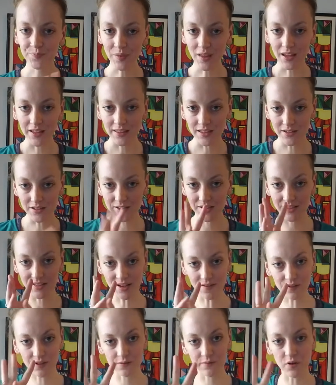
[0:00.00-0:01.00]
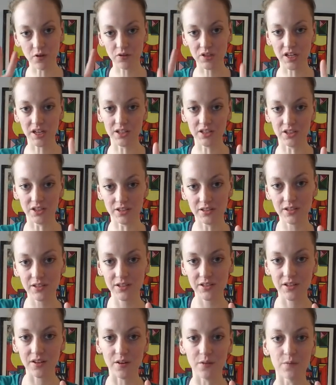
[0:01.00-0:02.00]
there's 7
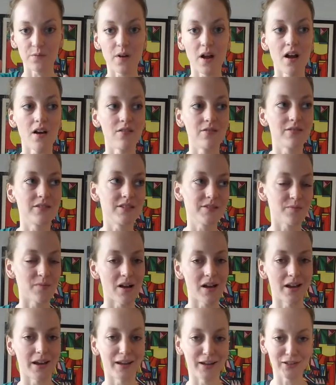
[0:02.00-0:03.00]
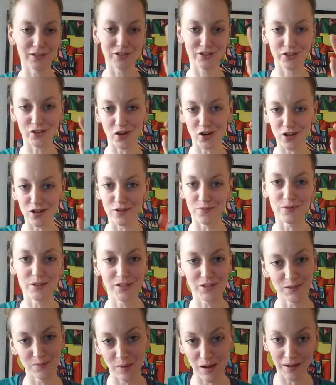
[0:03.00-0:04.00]
rotations around my star,
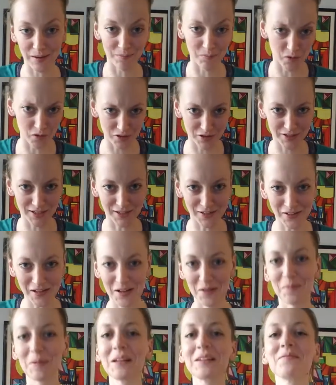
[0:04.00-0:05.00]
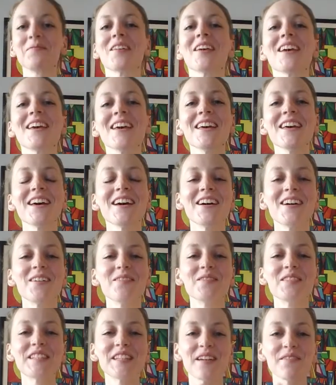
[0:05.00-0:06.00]
which is my motorcycle helmet.
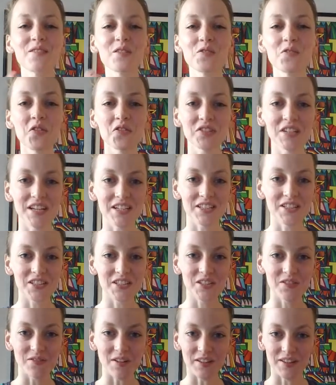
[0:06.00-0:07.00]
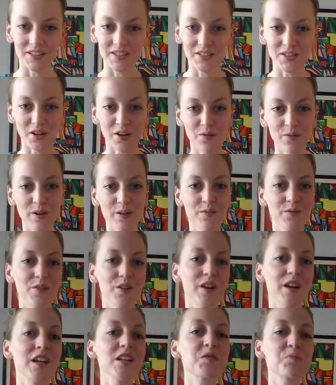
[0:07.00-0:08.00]
7 rotations around the star, 1 for
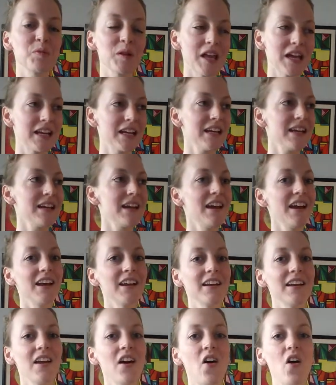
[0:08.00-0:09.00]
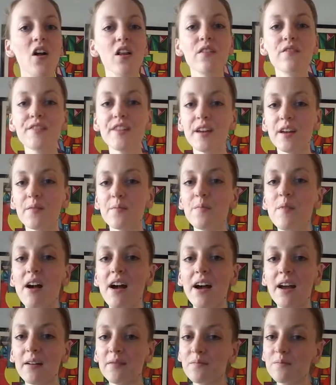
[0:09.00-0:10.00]
each planet, and all of them
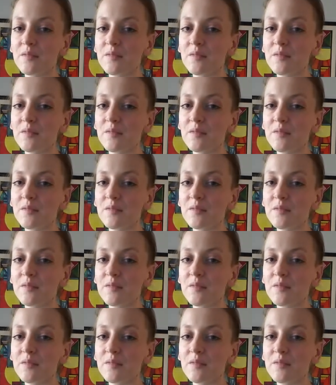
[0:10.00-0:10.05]
I'm